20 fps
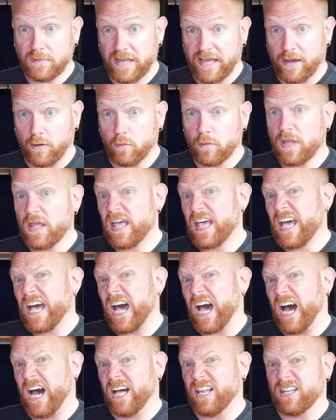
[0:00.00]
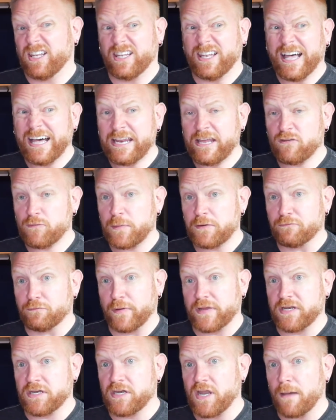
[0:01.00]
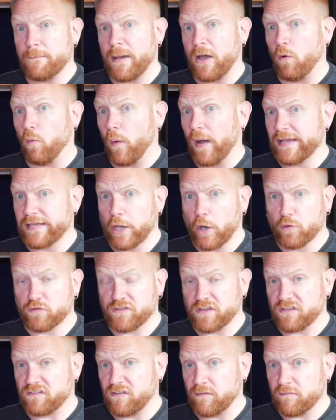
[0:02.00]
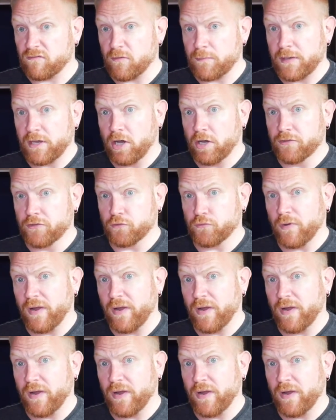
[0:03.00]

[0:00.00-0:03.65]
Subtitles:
Now, a lot has been written about why ghosting seems to be on the